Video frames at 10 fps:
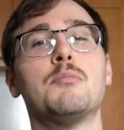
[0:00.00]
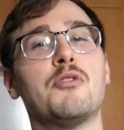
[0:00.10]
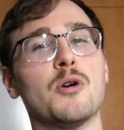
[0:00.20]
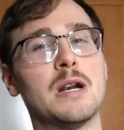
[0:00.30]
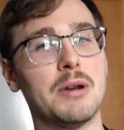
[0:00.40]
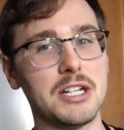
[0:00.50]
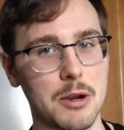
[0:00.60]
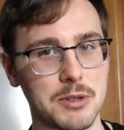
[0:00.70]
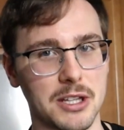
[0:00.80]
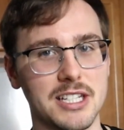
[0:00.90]
now before anybody
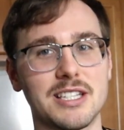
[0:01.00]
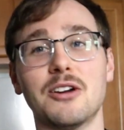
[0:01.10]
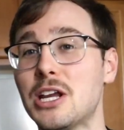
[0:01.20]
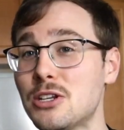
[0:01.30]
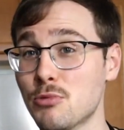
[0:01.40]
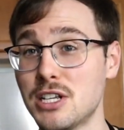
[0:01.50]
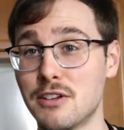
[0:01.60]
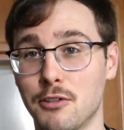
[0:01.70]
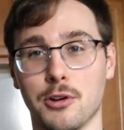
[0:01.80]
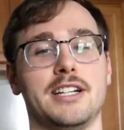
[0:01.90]
jumps on this, there is
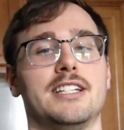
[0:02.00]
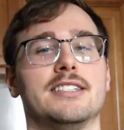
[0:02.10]
reason for it.